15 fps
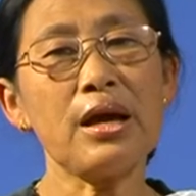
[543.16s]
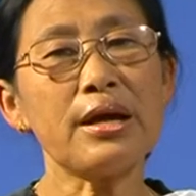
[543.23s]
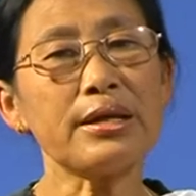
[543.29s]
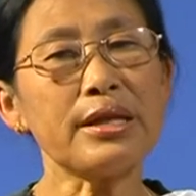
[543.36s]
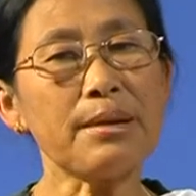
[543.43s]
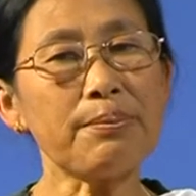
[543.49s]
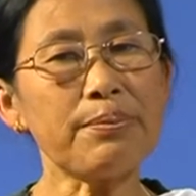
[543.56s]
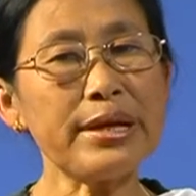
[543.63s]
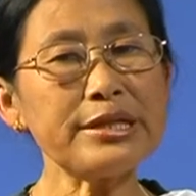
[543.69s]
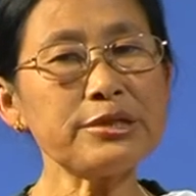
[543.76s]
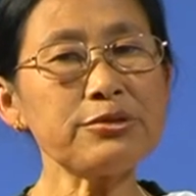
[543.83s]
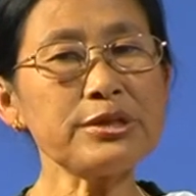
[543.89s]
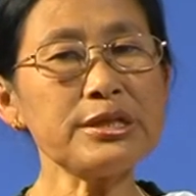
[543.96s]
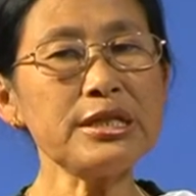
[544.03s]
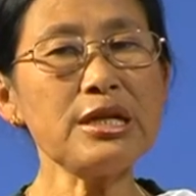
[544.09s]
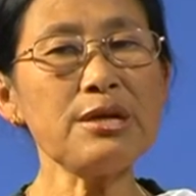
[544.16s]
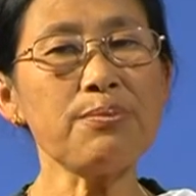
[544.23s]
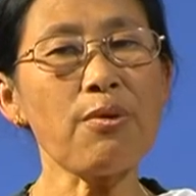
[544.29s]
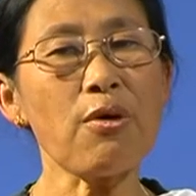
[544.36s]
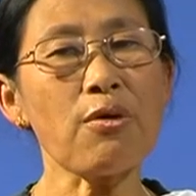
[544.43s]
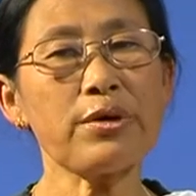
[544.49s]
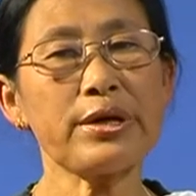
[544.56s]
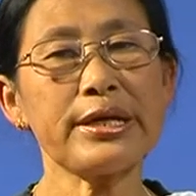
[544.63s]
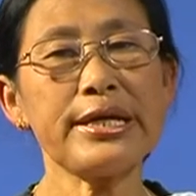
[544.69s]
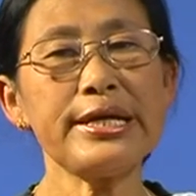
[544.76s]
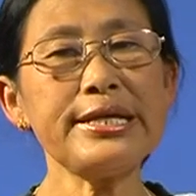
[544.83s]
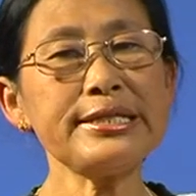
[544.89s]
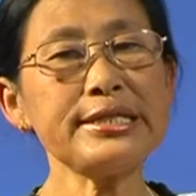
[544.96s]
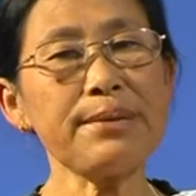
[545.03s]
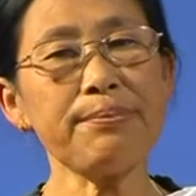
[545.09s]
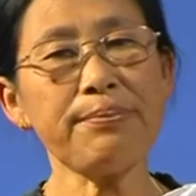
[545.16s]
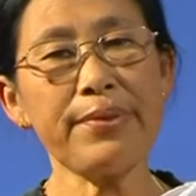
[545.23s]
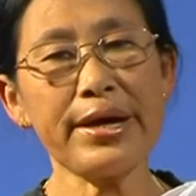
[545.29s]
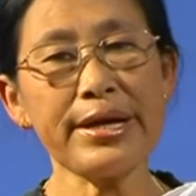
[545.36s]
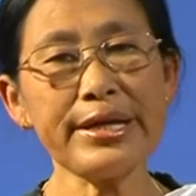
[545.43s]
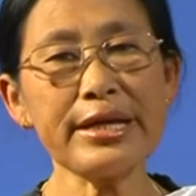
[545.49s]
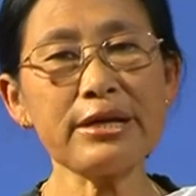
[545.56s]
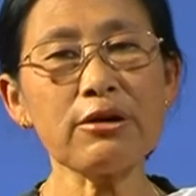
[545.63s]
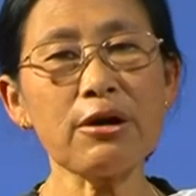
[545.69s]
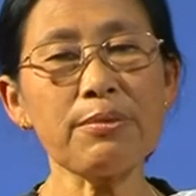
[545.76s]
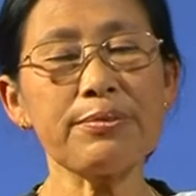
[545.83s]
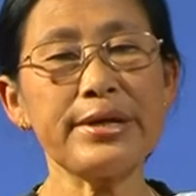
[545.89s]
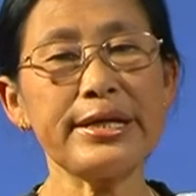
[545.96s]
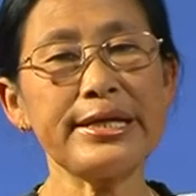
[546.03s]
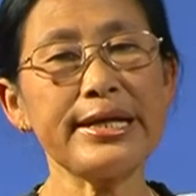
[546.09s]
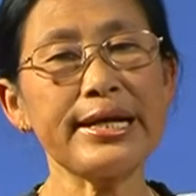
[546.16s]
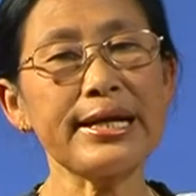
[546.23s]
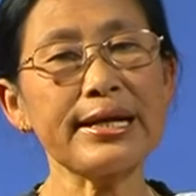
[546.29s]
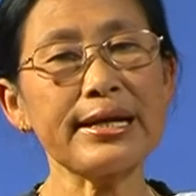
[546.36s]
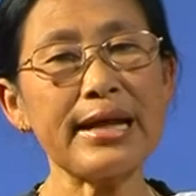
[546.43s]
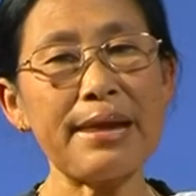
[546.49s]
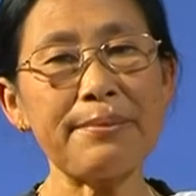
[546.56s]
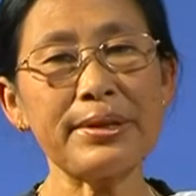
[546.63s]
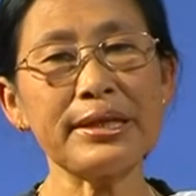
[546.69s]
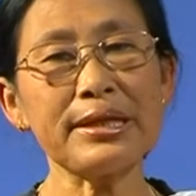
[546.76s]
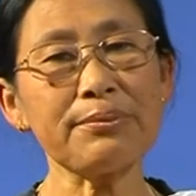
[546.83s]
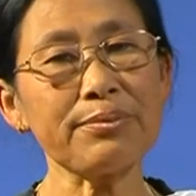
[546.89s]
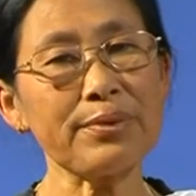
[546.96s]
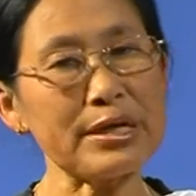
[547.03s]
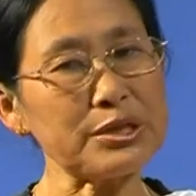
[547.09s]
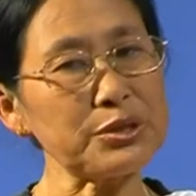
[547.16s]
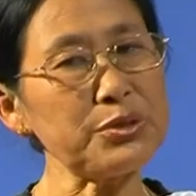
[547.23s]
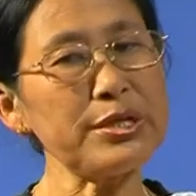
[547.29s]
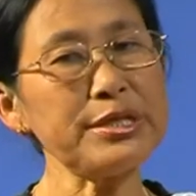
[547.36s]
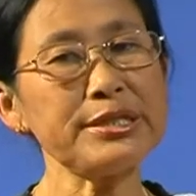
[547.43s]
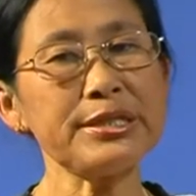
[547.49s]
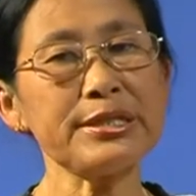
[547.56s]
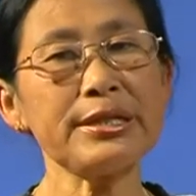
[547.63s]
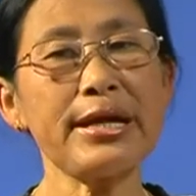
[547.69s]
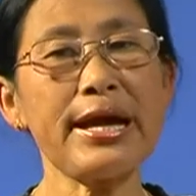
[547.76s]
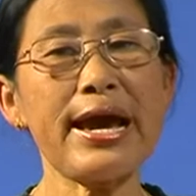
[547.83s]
The Pleistocene epoch is a period of radical climatic fluctuation,